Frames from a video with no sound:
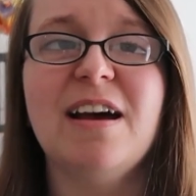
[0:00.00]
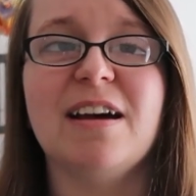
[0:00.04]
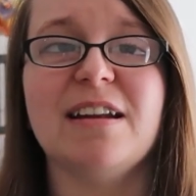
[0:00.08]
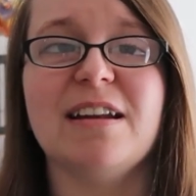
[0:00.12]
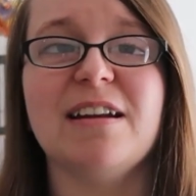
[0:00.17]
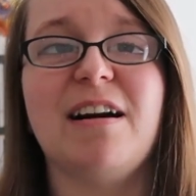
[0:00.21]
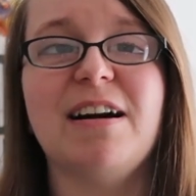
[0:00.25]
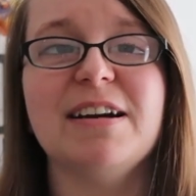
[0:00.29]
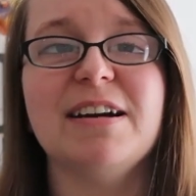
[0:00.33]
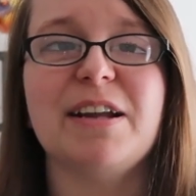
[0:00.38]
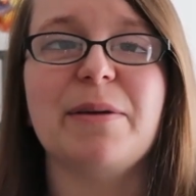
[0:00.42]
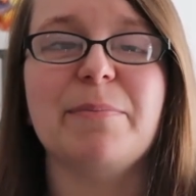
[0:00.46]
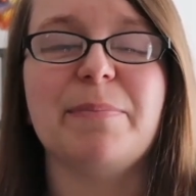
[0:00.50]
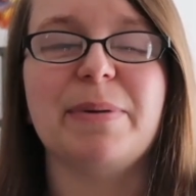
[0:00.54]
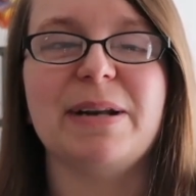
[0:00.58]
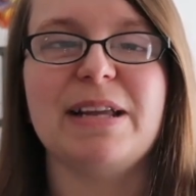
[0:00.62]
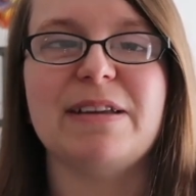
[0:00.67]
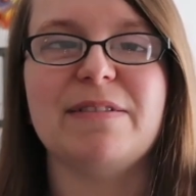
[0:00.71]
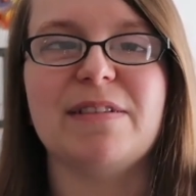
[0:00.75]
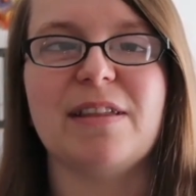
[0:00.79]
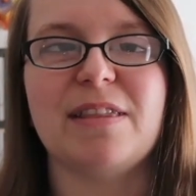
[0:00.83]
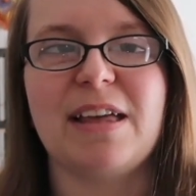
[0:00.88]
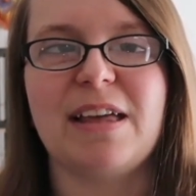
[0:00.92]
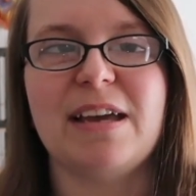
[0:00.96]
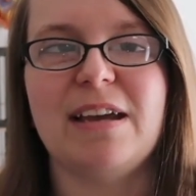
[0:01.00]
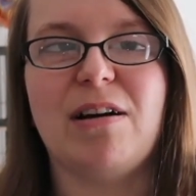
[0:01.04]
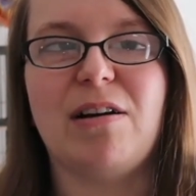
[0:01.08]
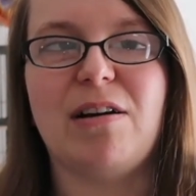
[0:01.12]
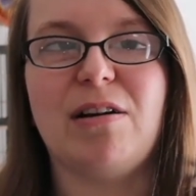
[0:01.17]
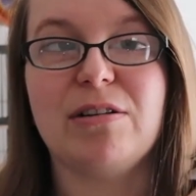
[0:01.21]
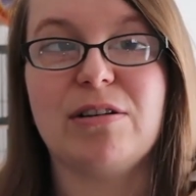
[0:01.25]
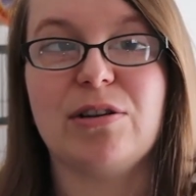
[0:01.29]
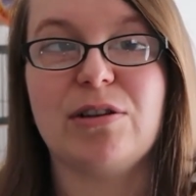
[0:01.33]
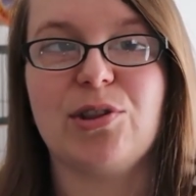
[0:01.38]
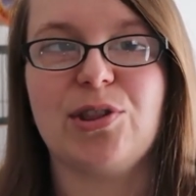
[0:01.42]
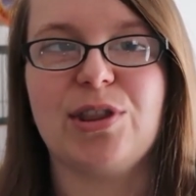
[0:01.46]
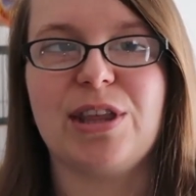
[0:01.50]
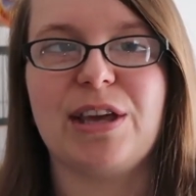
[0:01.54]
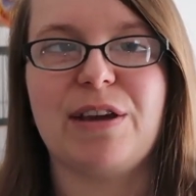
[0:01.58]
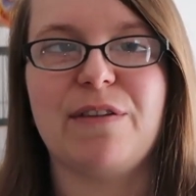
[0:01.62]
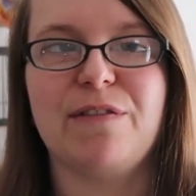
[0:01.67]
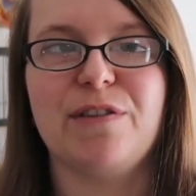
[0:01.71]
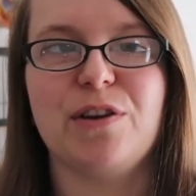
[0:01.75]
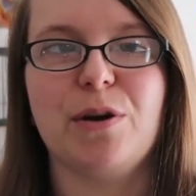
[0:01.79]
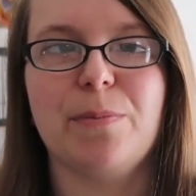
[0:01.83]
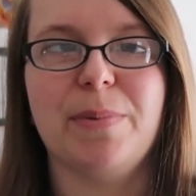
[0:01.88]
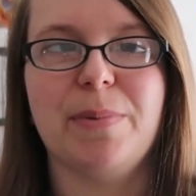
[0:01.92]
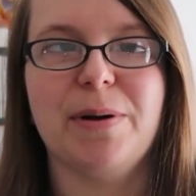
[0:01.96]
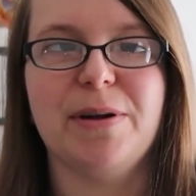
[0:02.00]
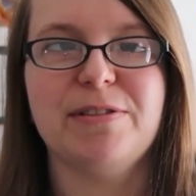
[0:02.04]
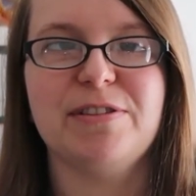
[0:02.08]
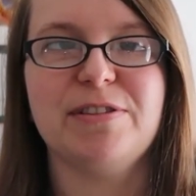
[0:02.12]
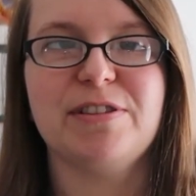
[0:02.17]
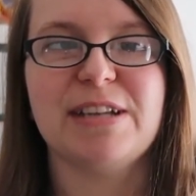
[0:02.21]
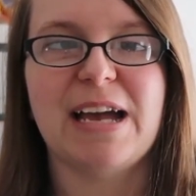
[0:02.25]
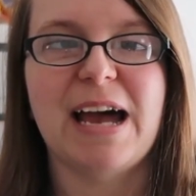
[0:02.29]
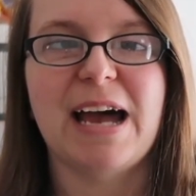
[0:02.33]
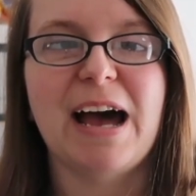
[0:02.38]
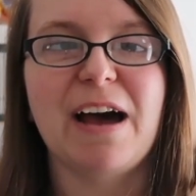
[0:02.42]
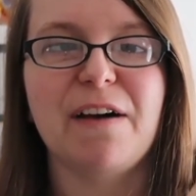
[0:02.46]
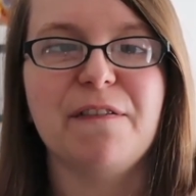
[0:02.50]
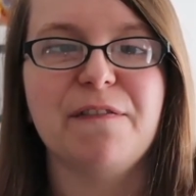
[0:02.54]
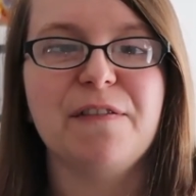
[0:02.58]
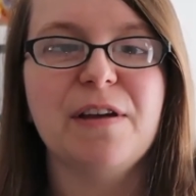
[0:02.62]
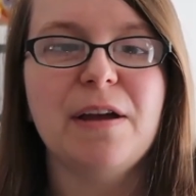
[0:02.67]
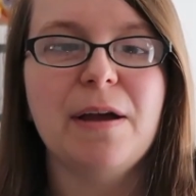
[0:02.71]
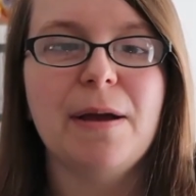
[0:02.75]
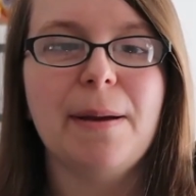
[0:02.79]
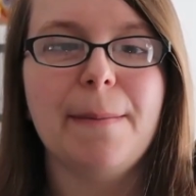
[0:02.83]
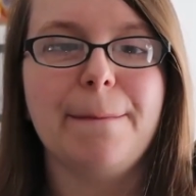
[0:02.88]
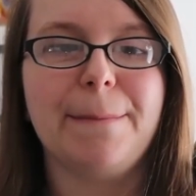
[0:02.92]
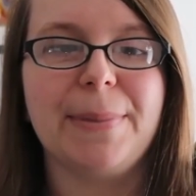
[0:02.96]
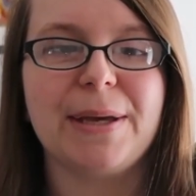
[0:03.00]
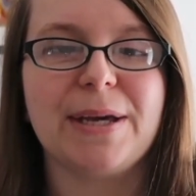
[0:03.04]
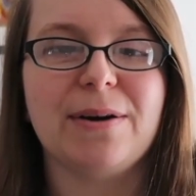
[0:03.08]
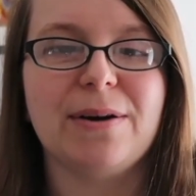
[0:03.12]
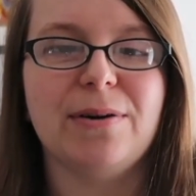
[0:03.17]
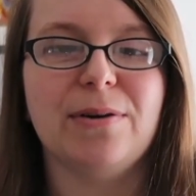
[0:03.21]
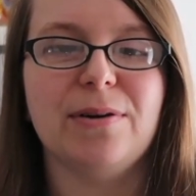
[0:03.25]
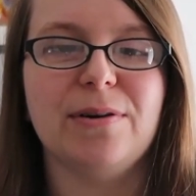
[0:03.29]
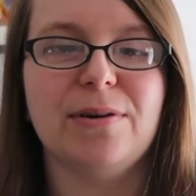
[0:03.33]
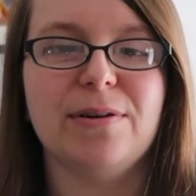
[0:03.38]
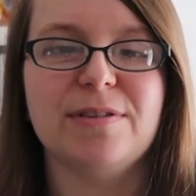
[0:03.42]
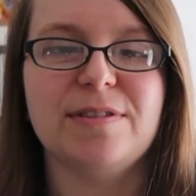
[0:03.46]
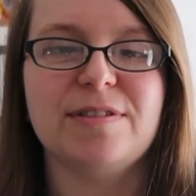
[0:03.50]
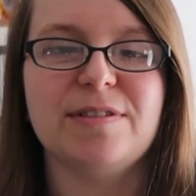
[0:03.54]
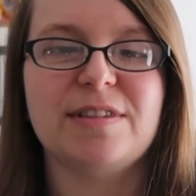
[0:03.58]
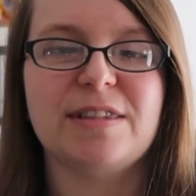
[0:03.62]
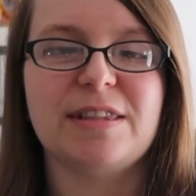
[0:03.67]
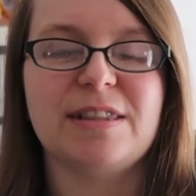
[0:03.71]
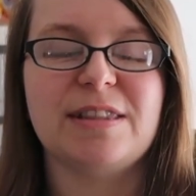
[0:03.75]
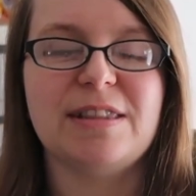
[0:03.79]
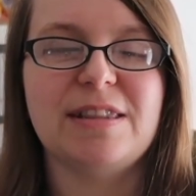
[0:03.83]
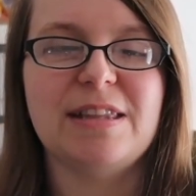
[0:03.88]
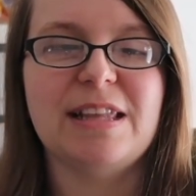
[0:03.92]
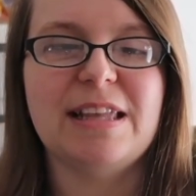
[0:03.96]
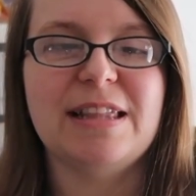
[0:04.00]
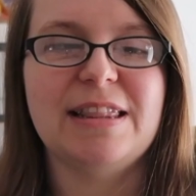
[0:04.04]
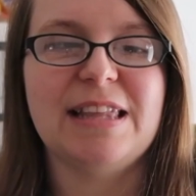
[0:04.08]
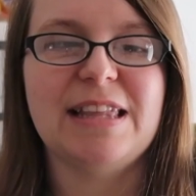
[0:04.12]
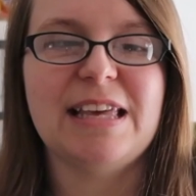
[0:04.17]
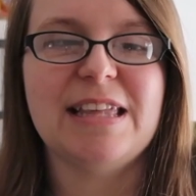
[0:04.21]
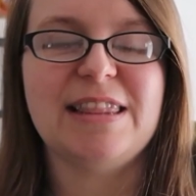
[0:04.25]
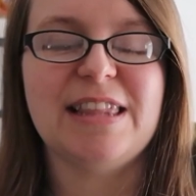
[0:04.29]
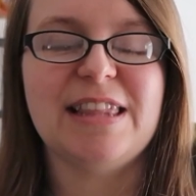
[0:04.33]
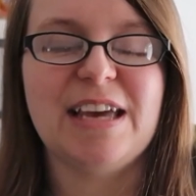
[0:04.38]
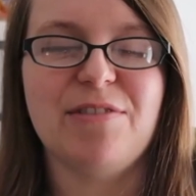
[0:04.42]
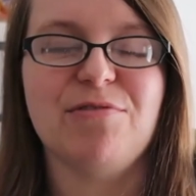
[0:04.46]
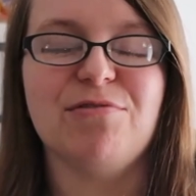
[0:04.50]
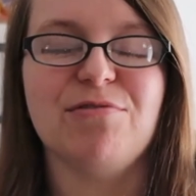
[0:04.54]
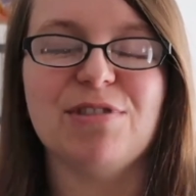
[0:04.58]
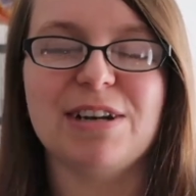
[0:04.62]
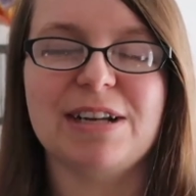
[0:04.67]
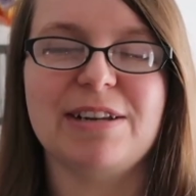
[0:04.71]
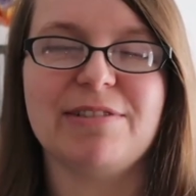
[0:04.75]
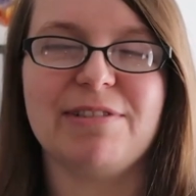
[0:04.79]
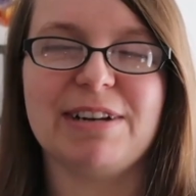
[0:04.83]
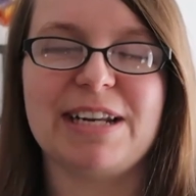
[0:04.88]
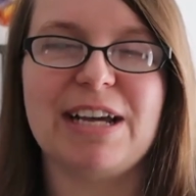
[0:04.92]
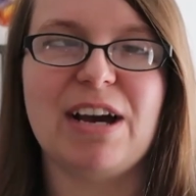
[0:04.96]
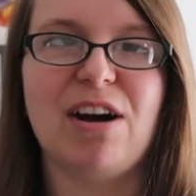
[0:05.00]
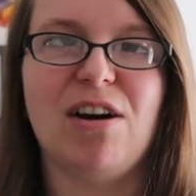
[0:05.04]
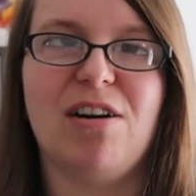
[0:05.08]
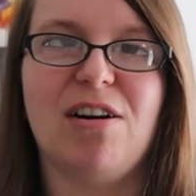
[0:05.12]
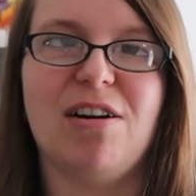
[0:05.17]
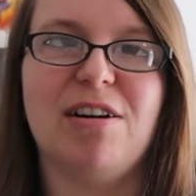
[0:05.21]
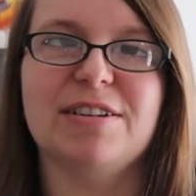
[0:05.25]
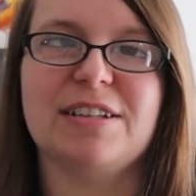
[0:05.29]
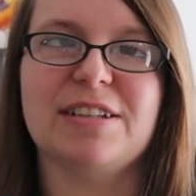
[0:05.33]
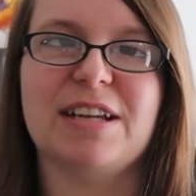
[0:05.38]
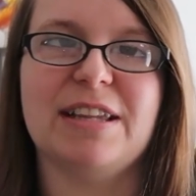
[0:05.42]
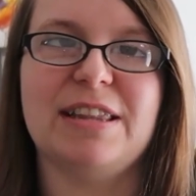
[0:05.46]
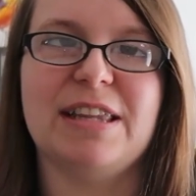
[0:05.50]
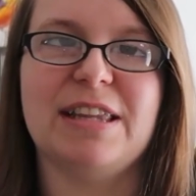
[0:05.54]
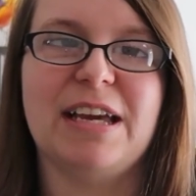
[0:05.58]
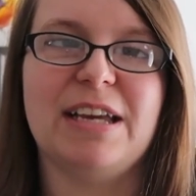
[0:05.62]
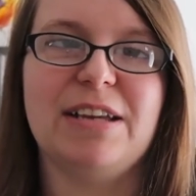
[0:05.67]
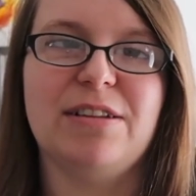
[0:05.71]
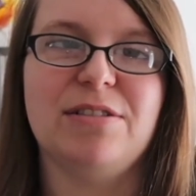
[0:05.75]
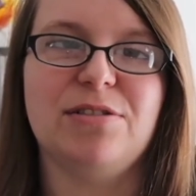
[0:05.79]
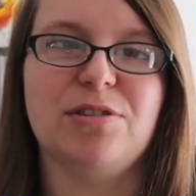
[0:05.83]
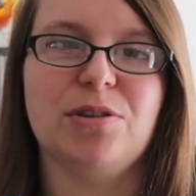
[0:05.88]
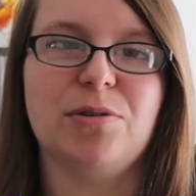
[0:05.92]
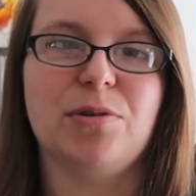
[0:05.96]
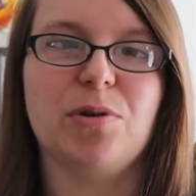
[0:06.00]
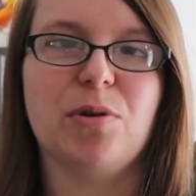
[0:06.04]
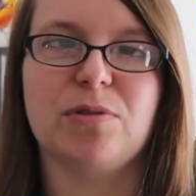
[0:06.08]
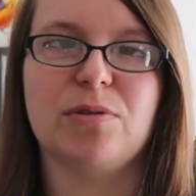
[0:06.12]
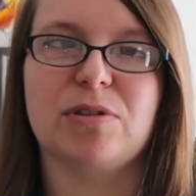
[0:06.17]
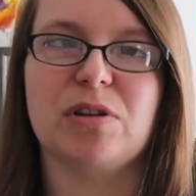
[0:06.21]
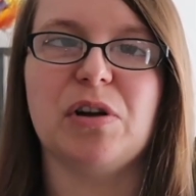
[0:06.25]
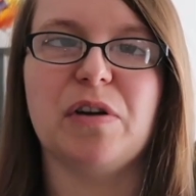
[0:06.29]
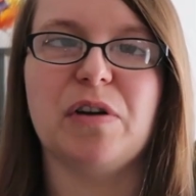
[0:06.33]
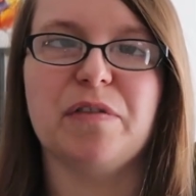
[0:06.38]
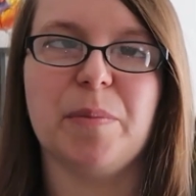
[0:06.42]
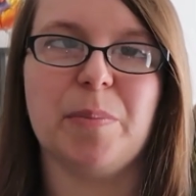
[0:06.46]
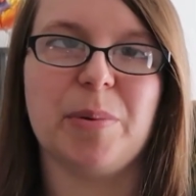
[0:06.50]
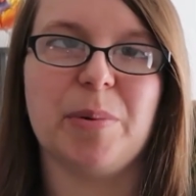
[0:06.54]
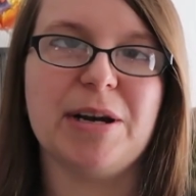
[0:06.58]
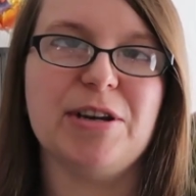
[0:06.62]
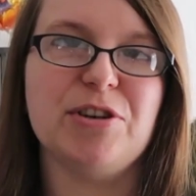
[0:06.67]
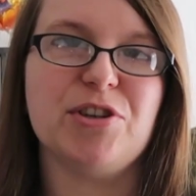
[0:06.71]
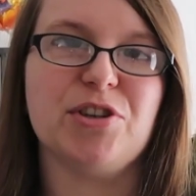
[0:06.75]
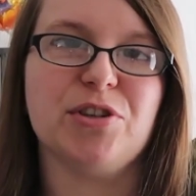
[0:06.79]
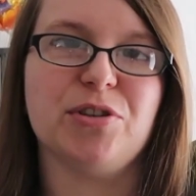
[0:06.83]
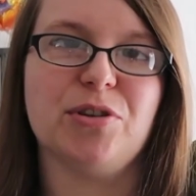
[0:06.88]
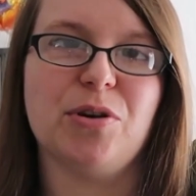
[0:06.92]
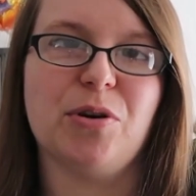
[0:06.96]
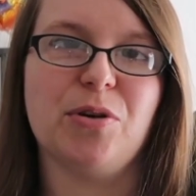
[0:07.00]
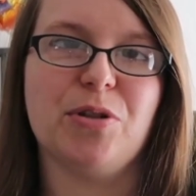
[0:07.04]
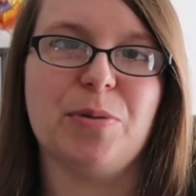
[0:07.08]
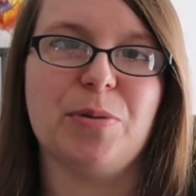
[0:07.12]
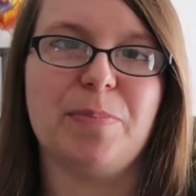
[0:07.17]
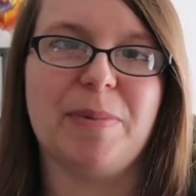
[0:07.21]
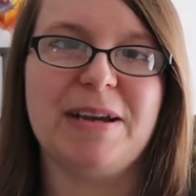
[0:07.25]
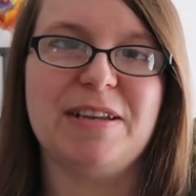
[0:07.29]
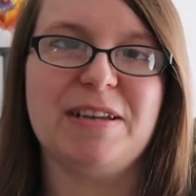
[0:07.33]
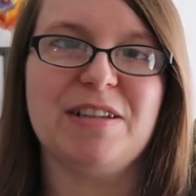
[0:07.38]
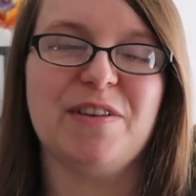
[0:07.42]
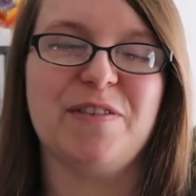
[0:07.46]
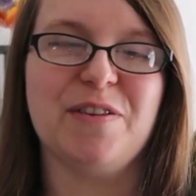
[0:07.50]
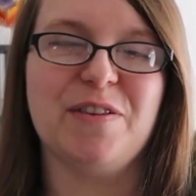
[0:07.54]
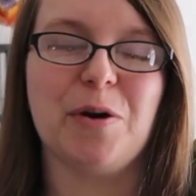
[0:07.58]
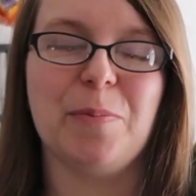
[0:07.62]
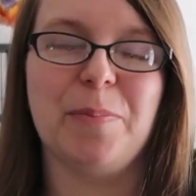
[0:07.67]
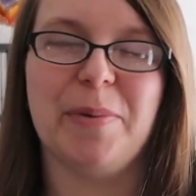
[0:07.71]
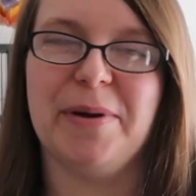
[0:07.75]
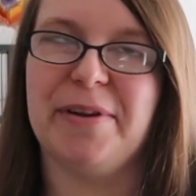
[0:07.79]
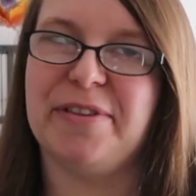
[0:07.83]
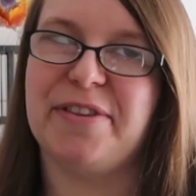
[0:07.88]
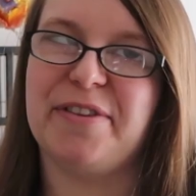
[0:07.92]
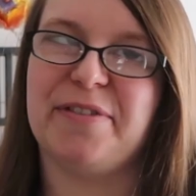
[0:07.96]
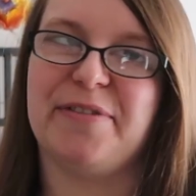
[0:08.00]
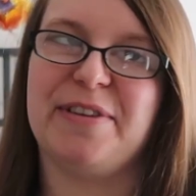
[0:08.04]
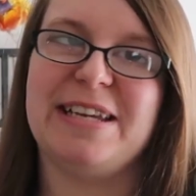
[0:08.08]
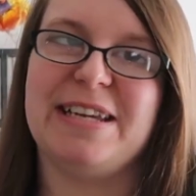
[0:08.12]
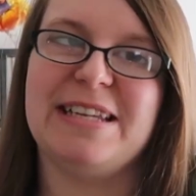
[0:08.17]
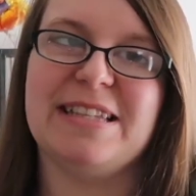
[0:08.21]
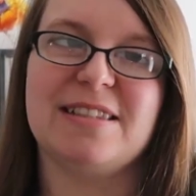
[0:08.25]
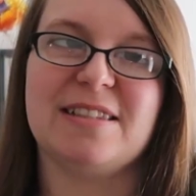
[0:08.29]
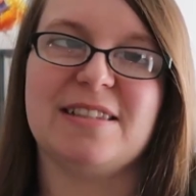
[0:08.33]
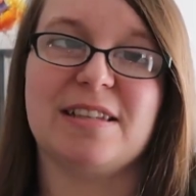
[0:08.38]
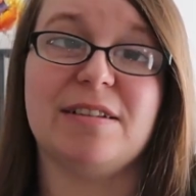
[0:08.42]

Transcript: And I don't believe that they are a good thing for your birds to have because they're really hard and they do cause a lot of abrasion on the base of your bird's feet.